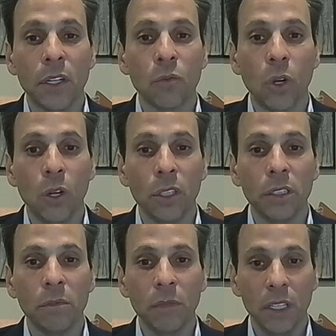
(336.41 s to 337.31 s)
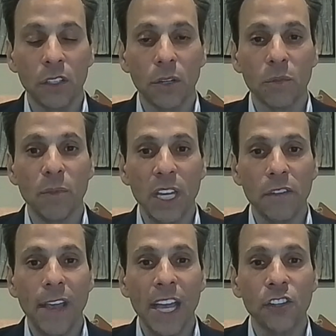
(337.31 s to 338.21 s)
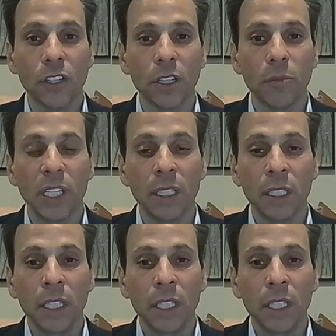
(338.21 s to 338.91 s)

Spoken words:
role in terms of manufacturing, but